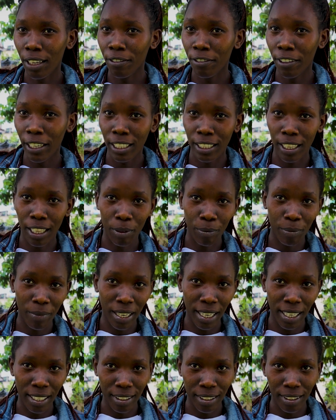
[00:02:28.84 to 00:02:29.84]
Affect the
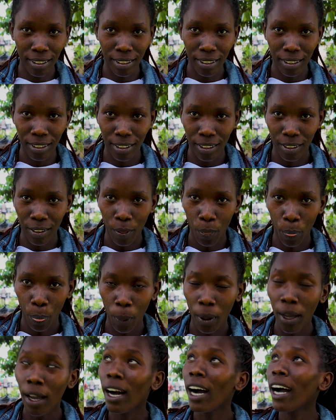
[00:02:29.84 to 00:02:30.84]
plants.
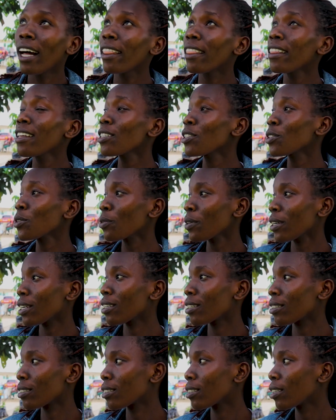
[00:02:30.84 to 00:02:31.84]
And these
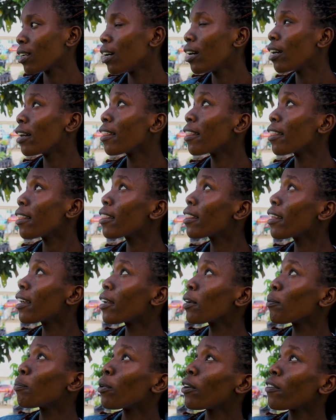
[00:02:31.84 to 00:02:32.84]
trees,
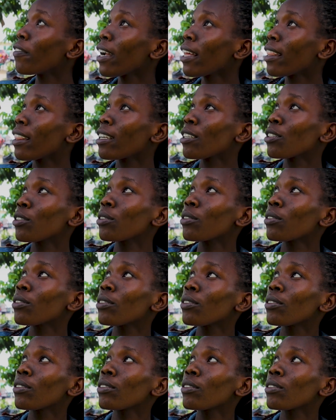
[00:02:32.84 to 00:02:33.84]
they provide
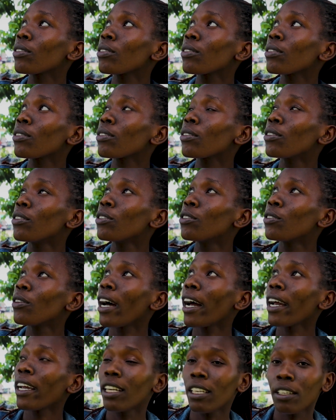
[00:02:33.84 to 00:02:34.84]
these
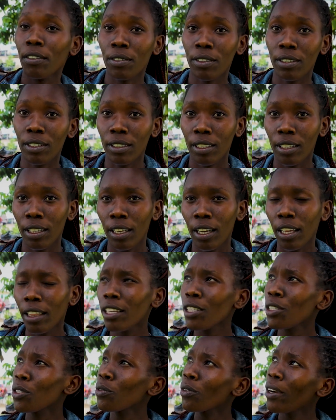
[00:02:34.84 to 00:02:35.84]
dry leaves.
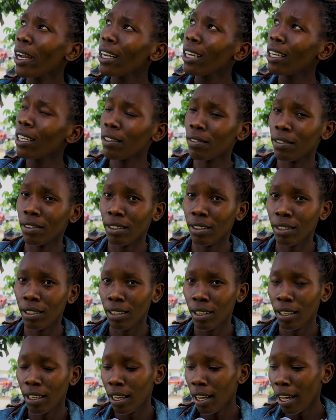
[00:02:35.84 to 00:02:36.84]
These dry
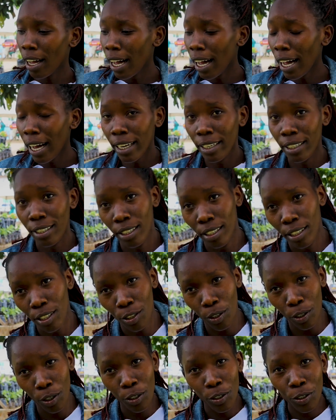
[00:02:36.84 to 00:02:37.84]
leaves add
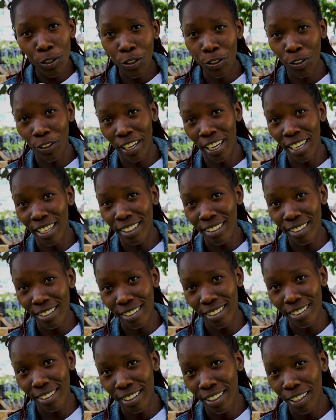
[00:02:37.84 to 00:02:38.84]
soil
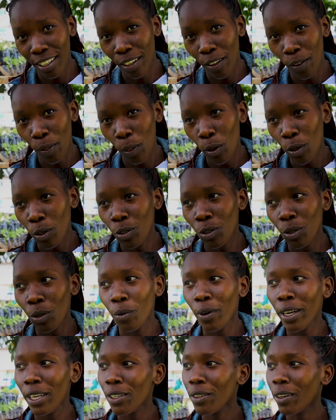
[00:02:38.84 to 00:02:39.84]
nutrients.
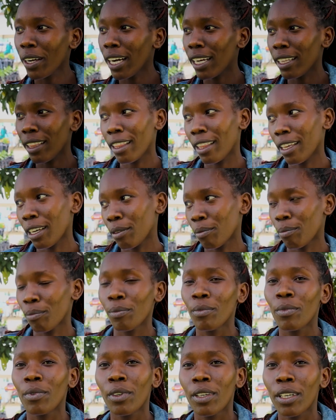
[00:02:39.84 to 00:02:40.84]
So when you cut them,
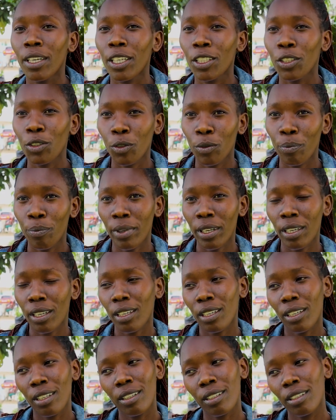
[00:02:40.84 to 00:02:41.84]
it will
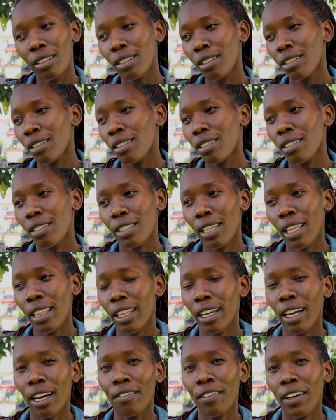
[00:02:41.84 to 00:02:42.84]
be
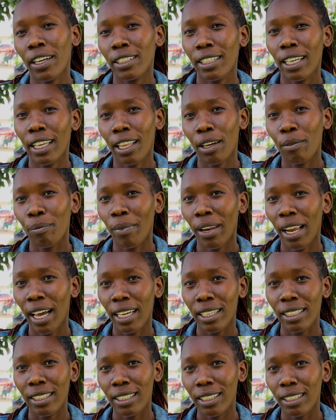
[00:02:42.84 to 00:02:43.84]
something affecting the
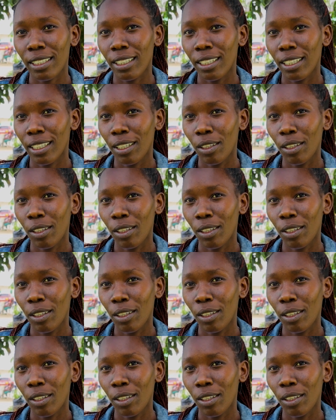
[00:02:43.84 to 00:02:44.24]
plant.